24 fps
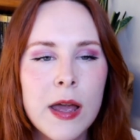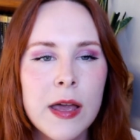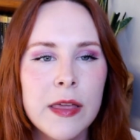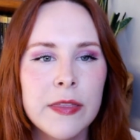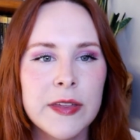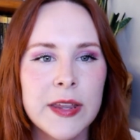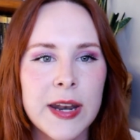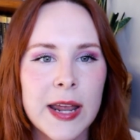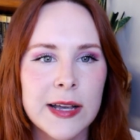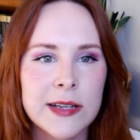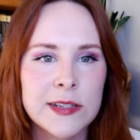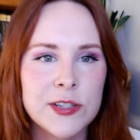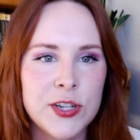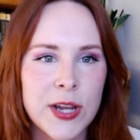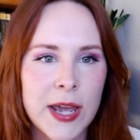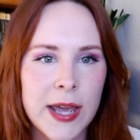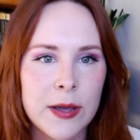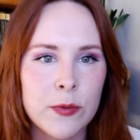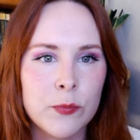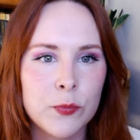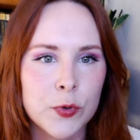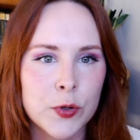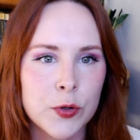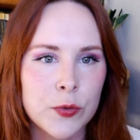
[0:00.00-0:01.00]
The next
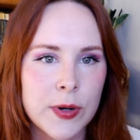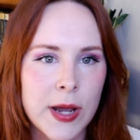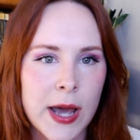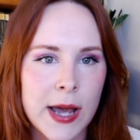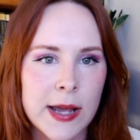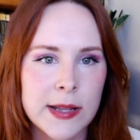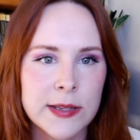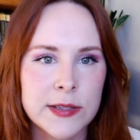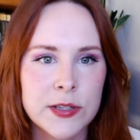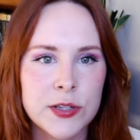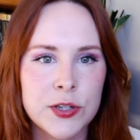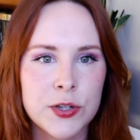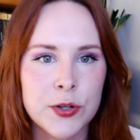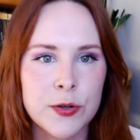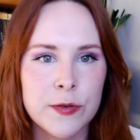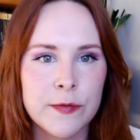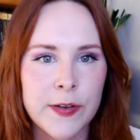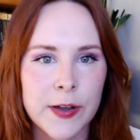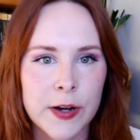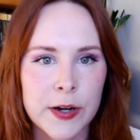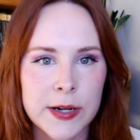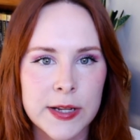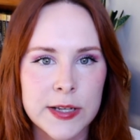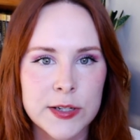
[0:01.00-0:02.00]
day, Rune heads to
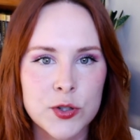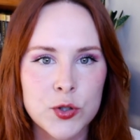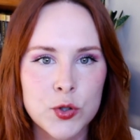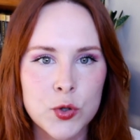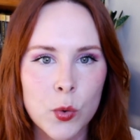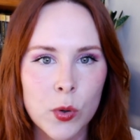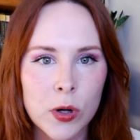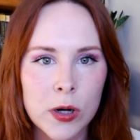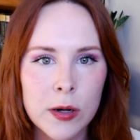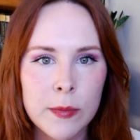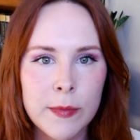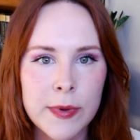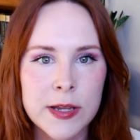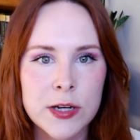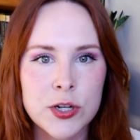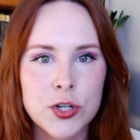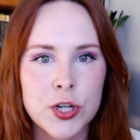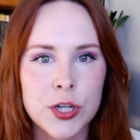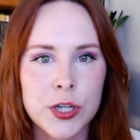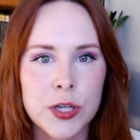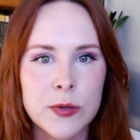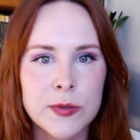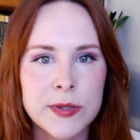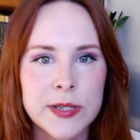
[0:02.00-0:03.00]
Verity's dorm, and
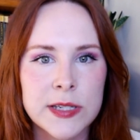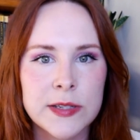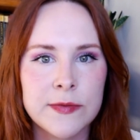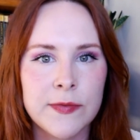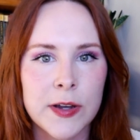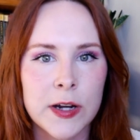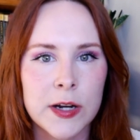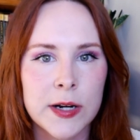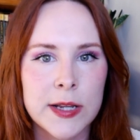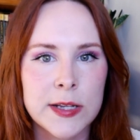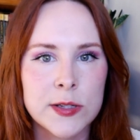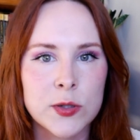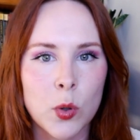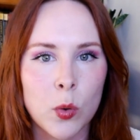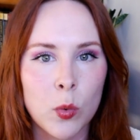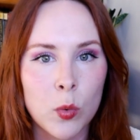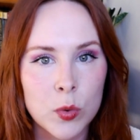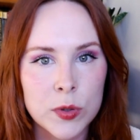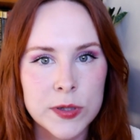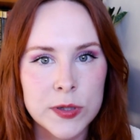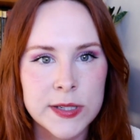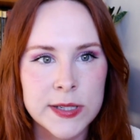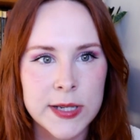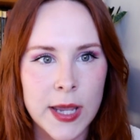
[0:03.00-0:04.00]
she uses Verity's
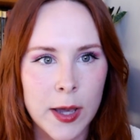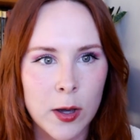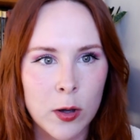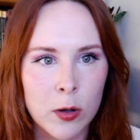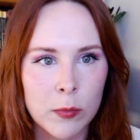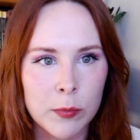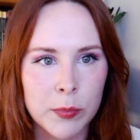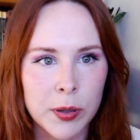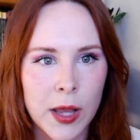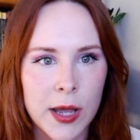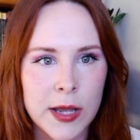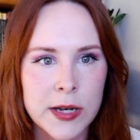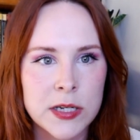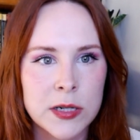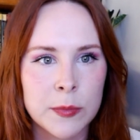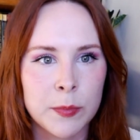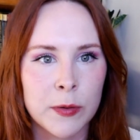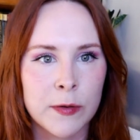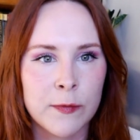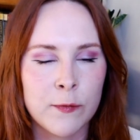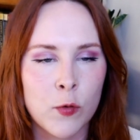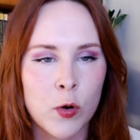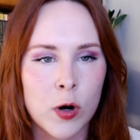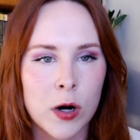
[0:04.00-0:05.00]
old cycle blood to
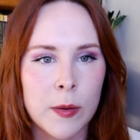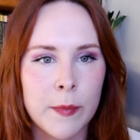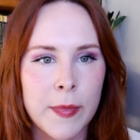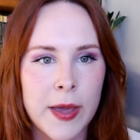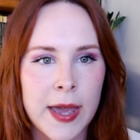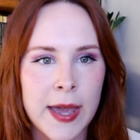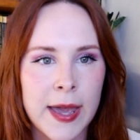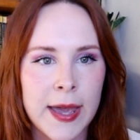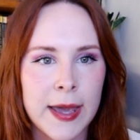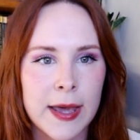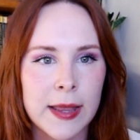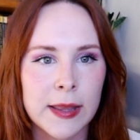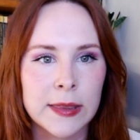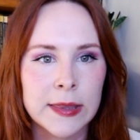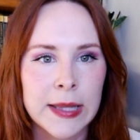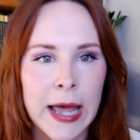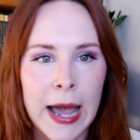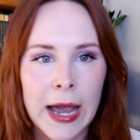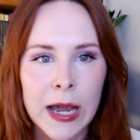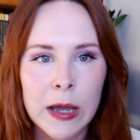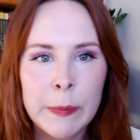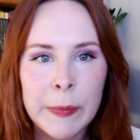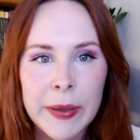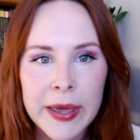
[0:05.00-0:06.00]
perform a
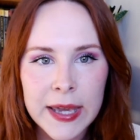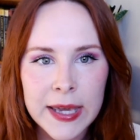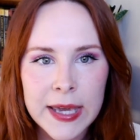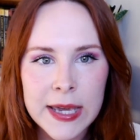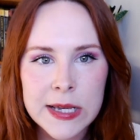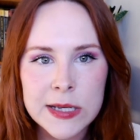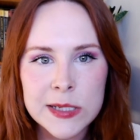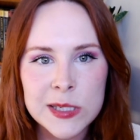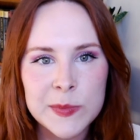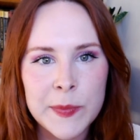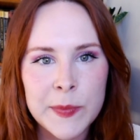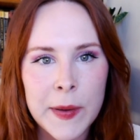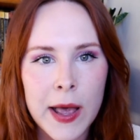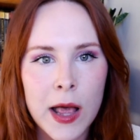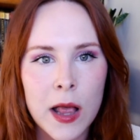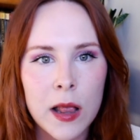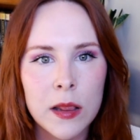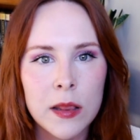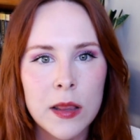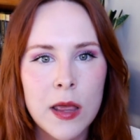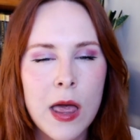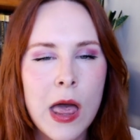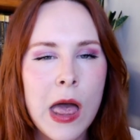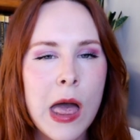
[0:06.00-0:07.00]
lock-picking
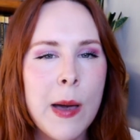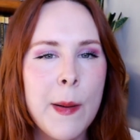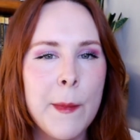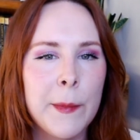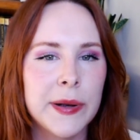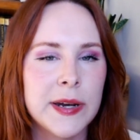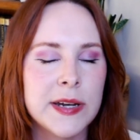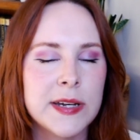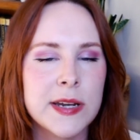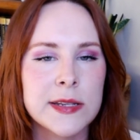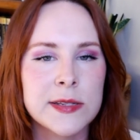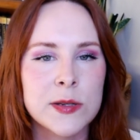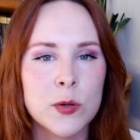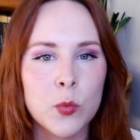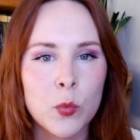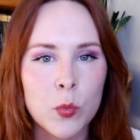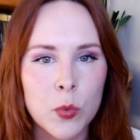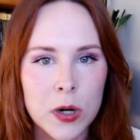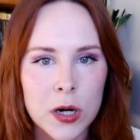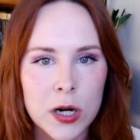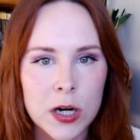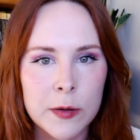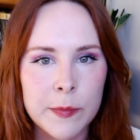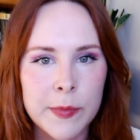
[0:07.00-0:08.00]
spell, but it doesn't
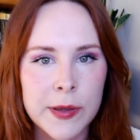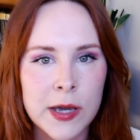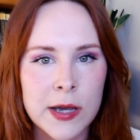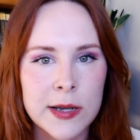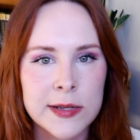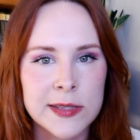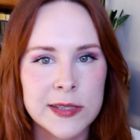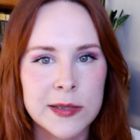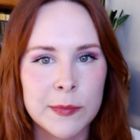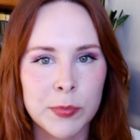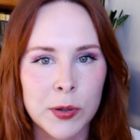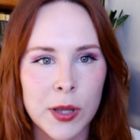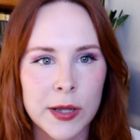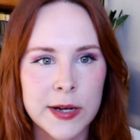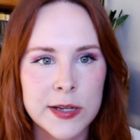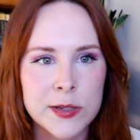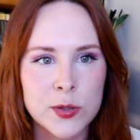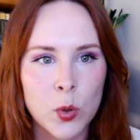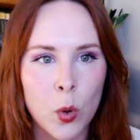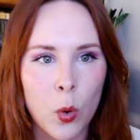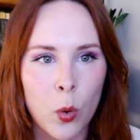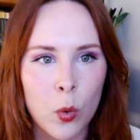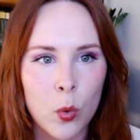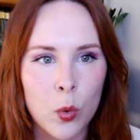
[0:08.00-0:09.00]
work because the blood
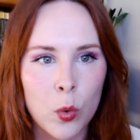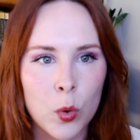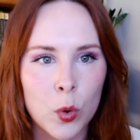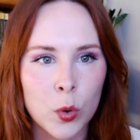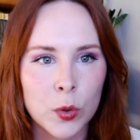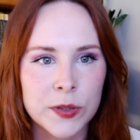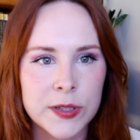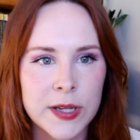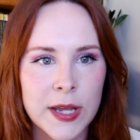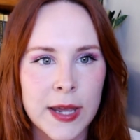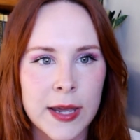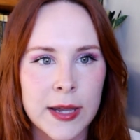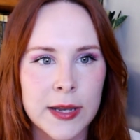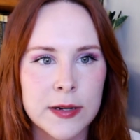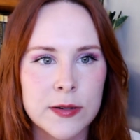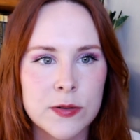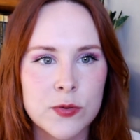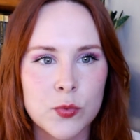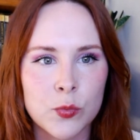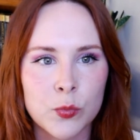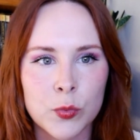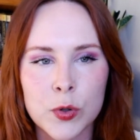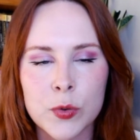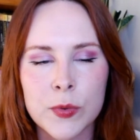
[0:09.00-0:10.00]
is old and
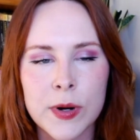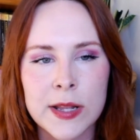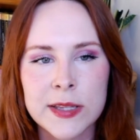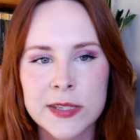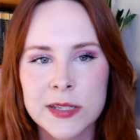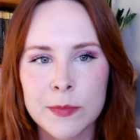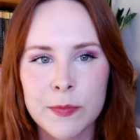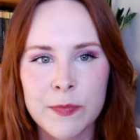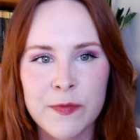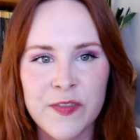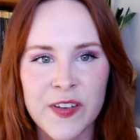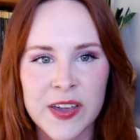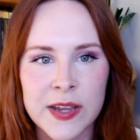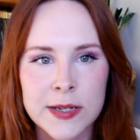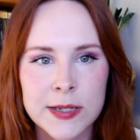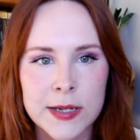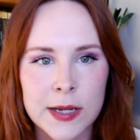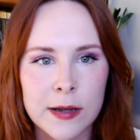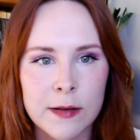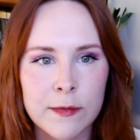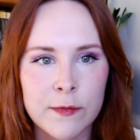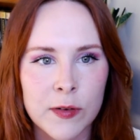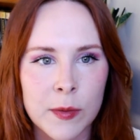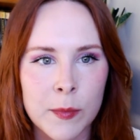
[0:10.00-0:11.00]
Rune ends up
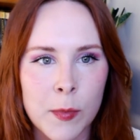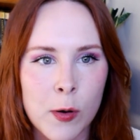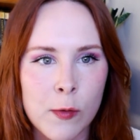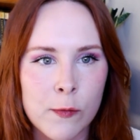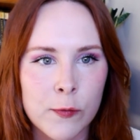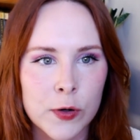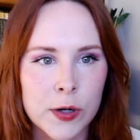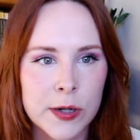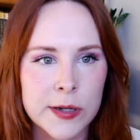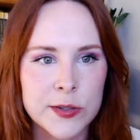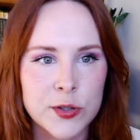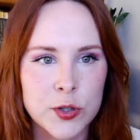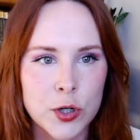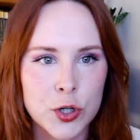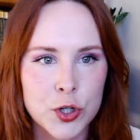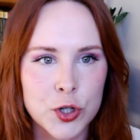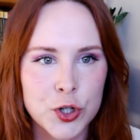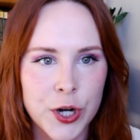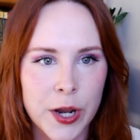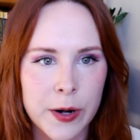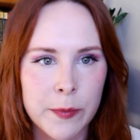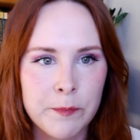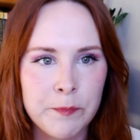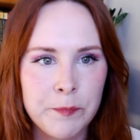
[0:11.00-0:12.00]
fainting from
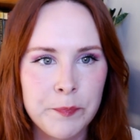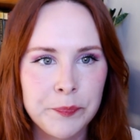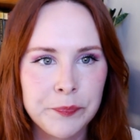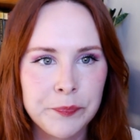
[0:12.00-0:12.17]
overexertion.